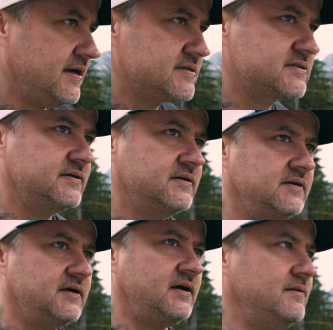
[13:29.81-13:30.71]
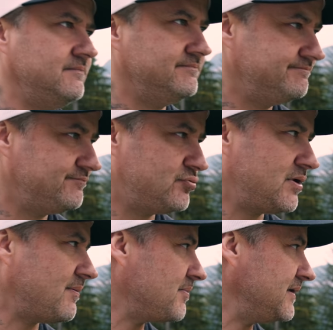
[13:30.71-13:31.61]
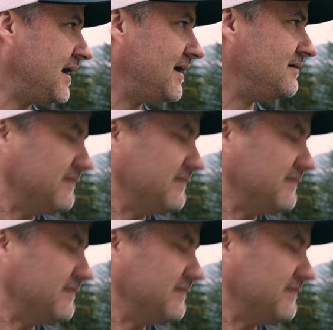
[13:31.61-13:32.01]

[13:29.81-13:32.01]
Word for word: Yes, uh, probably not.